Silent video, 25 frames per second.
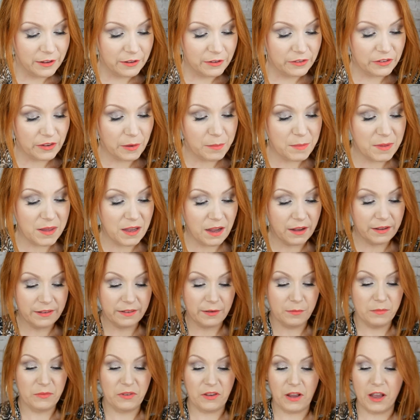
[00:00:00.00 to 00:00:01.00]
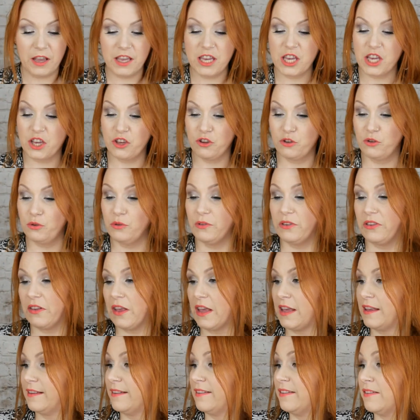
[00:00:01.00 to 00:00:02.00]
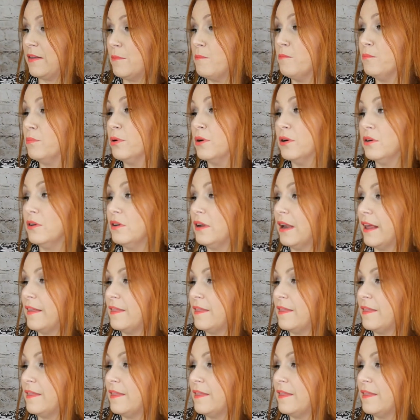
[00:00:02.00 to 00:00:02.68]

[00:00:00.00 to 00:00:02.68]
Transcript: Some of the items I use is simple,